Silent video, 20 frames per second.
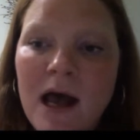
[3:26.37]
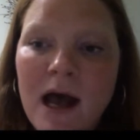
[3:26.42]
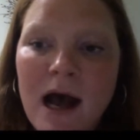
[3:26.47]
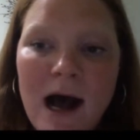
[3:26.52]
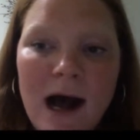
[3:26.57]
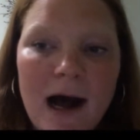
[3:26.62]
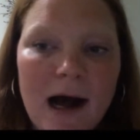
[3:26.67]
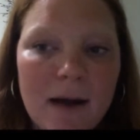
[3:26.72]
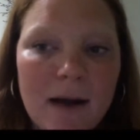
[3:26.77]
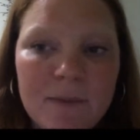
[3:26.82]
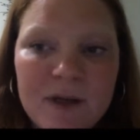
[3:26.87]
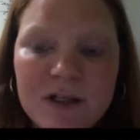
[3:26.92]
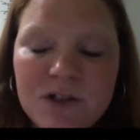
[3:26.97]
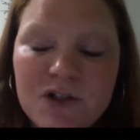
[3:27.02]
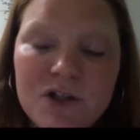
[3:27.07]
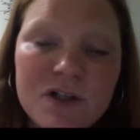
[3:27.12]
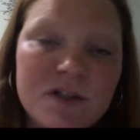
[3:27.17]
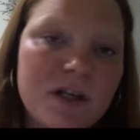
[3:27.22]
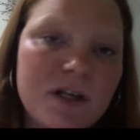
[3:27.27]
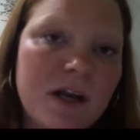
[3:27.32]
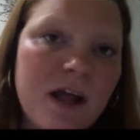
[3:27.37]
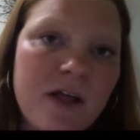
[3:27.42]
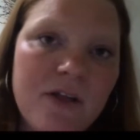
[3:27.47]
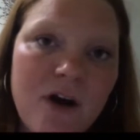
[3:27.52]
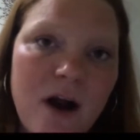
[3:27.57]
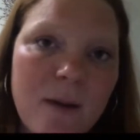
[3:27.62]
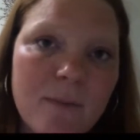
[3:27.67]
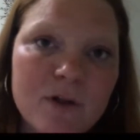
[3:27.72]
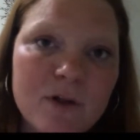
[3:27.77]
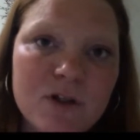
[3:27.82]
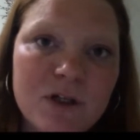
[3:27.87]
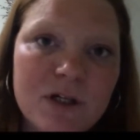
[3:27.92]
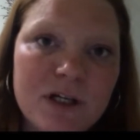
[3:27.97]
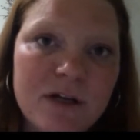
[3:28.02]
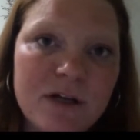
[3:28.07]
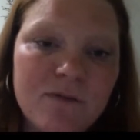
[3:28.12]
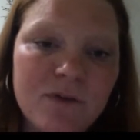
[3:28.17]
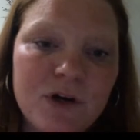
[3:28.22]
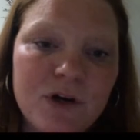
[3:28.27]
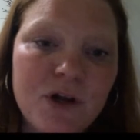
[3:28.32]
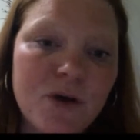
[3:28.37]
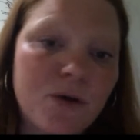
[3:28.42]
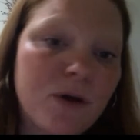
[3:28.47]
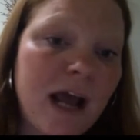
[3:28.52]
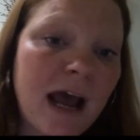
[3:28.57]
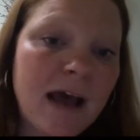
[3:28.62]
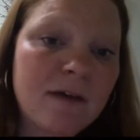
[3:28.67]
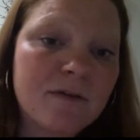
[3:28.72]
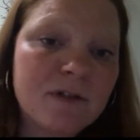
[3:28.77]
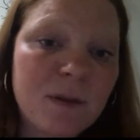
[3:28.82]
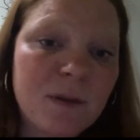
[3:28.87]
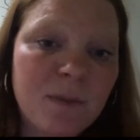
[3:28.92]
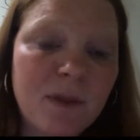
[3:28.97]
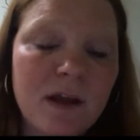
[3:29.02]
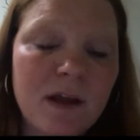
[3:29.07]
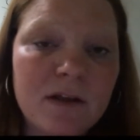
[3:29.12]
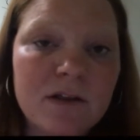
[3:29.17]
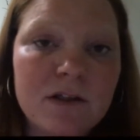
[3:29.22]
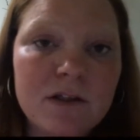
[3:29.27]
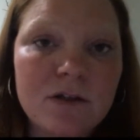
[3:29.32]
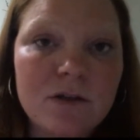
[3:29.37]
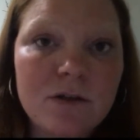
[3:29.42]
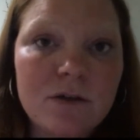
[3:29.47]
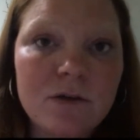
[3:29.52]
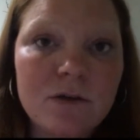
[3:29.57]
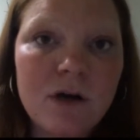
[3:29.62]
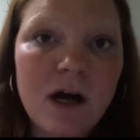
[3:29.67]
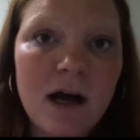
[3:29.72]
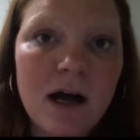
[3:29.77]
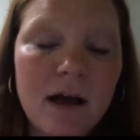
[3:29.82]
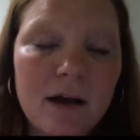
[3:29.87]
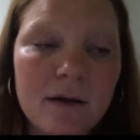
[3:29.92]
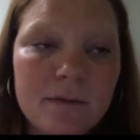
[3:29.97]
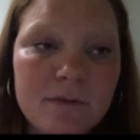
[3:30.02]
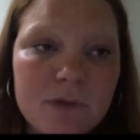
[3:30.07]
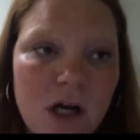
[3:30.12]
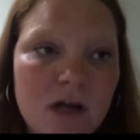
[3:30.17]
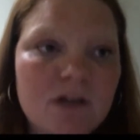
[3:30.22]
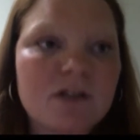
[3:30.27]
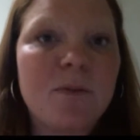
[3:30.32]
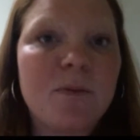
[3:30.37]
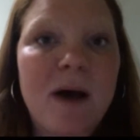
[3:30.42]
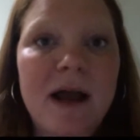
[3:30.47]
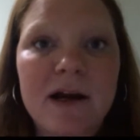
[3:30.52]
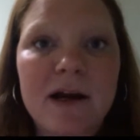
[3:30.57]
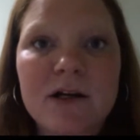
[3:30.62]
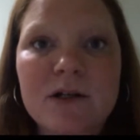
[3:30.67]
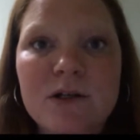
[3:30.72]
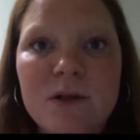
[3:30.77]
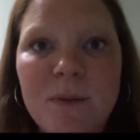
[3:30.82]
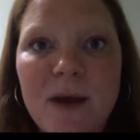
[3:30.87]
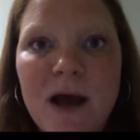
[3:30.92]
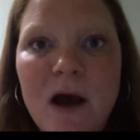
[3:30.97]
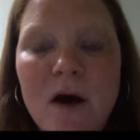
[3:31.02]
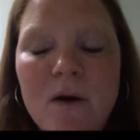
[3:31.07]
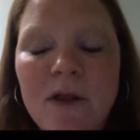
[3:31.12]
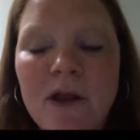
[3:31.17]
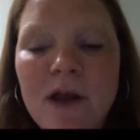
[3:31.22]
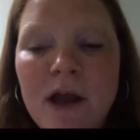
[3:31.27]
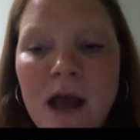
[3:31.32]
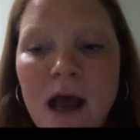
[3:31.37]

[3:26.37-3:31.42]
It's just another opportunity for you to have something to talk to buyers about.